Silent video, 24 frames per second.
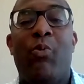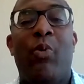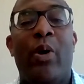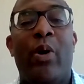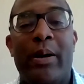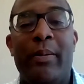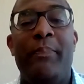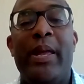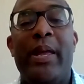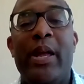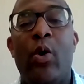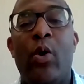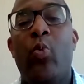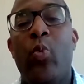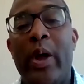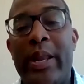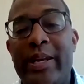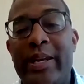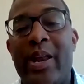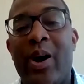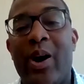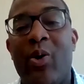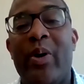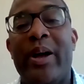want to be a
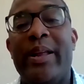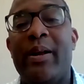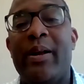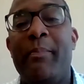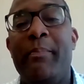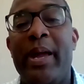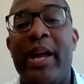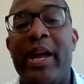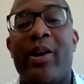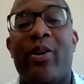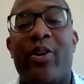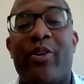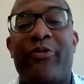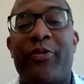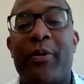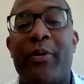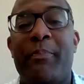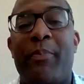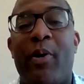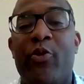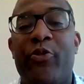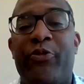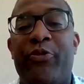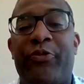window and a mirror for
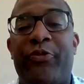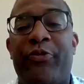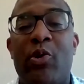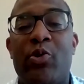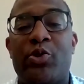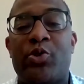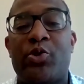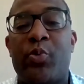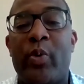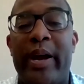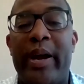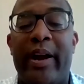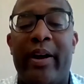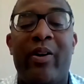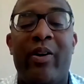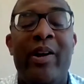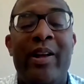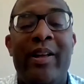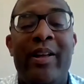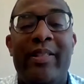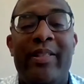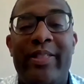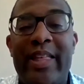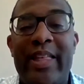both folks where
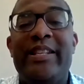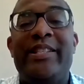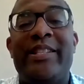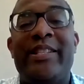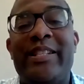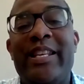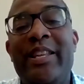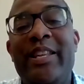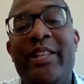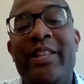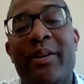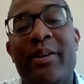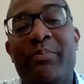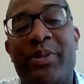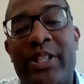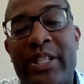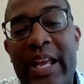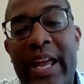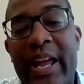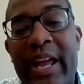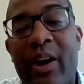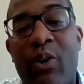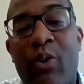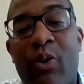they see
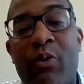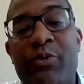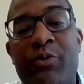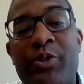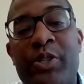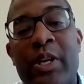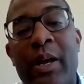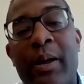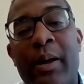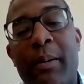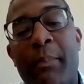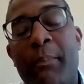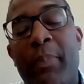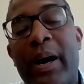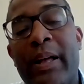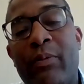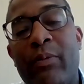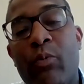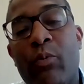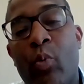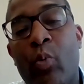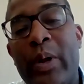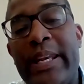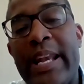themselves,
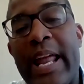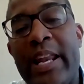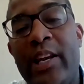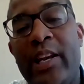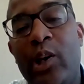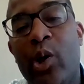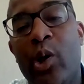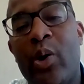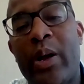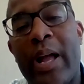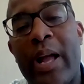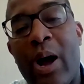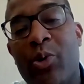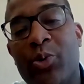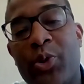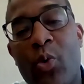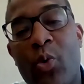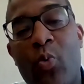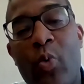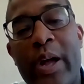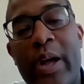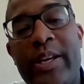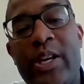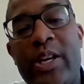but when they look out
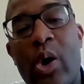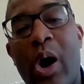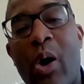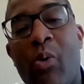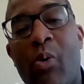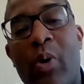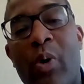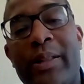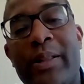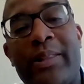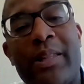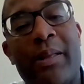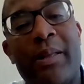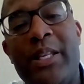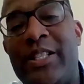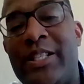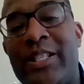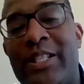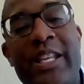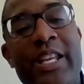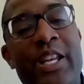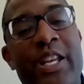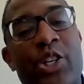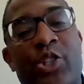the window, I want them to
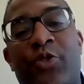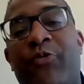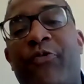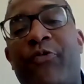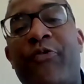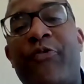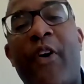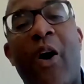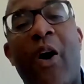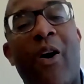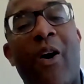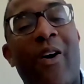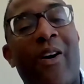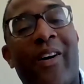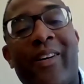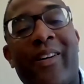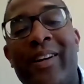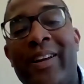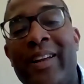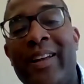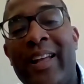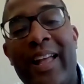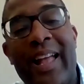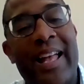see as
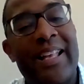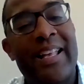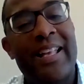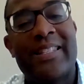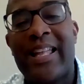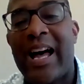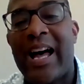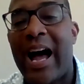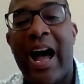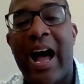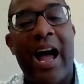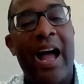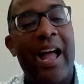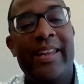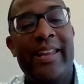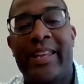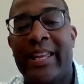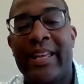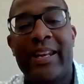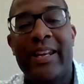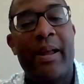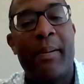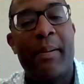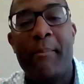far as the eye
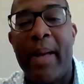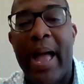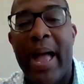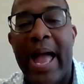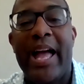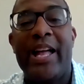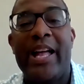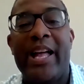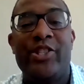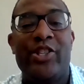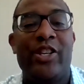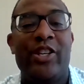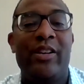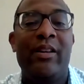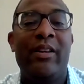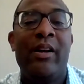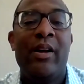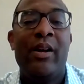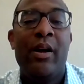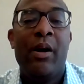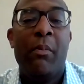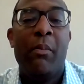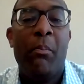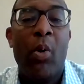can imagine
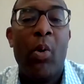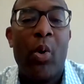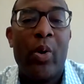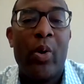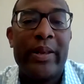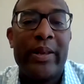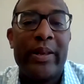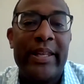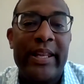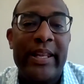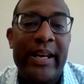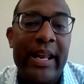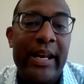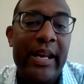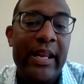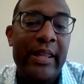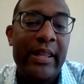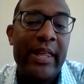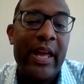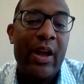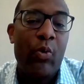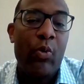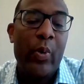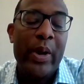more than
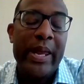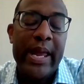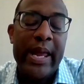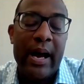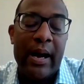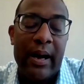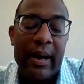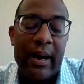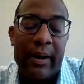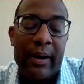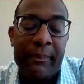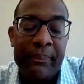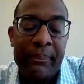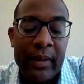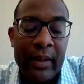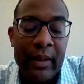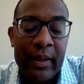anything. We AT&T